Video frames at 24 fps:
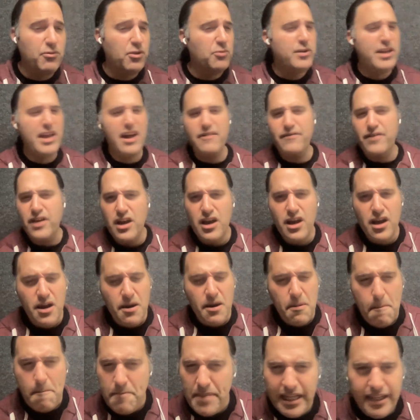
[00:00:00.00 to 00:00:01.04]
Where we have
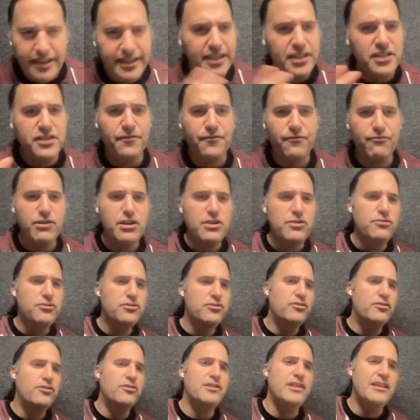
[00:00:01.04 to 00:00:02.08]
millions of free
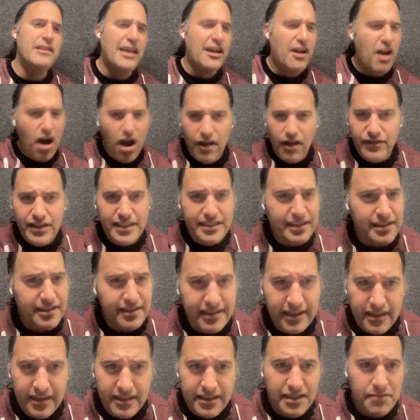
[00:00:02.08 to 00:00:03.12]
users and like obviously
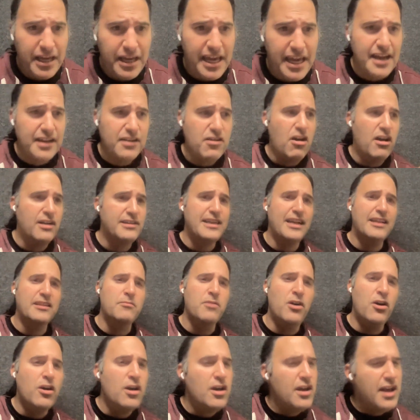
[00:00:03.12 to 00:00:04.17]
the sales team can't contact
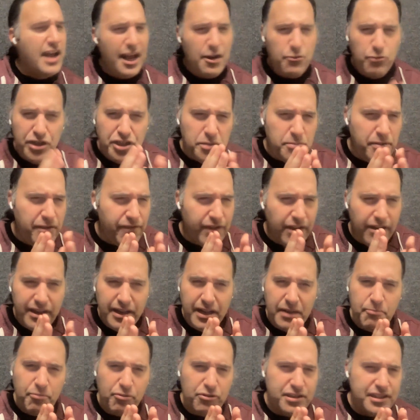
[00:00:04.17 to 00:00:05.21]
them all, and we should be
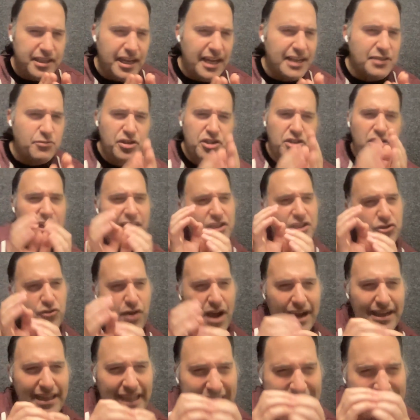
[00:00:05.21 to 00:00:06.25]
very precise. We should
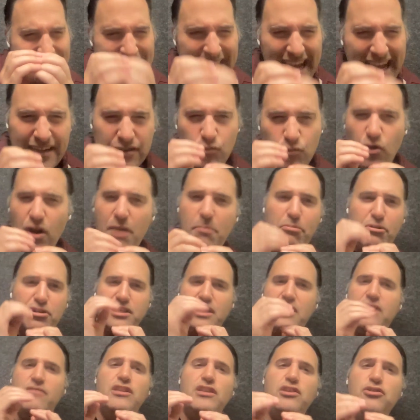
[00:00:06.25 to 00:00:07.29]
extract the exact
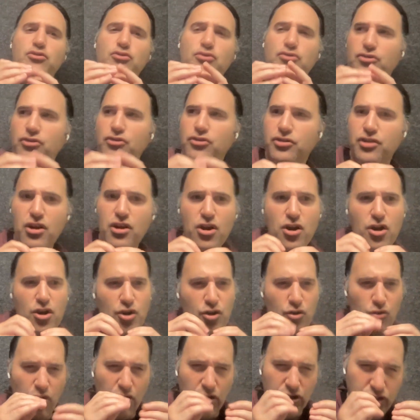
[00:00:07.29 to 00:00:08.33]
1% of these users
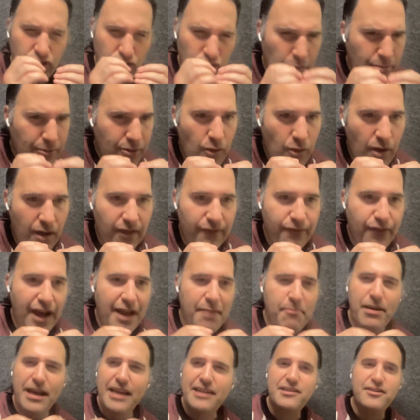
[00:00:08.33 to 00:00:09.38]
who are super
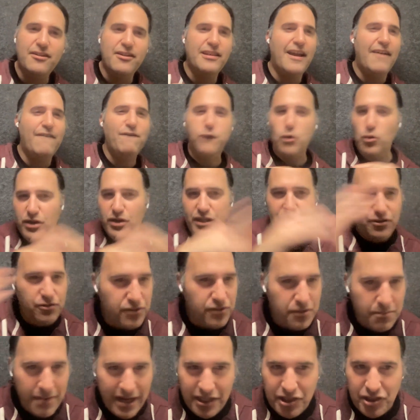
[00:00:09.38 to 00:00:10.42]
qualified based on like
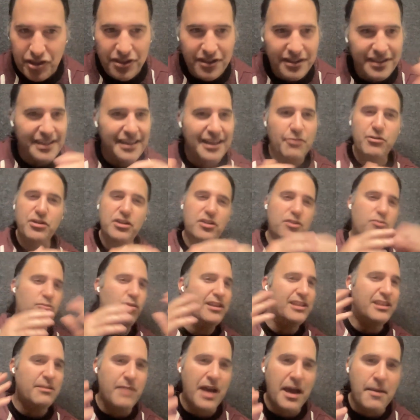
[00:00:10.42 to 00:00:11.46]
42 dimensions, and like we should
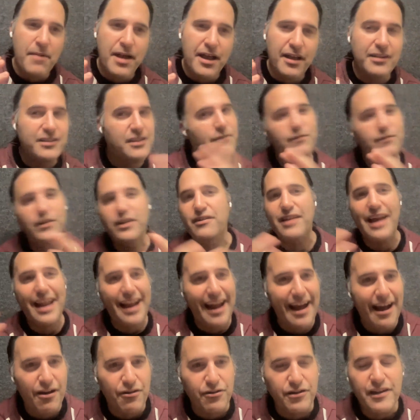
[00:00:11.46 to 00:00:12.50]
run some ML to figure
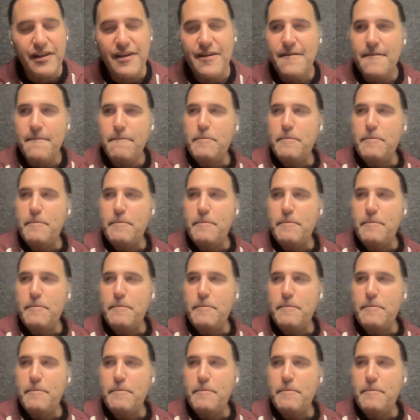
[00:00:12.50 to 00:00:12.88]
that out.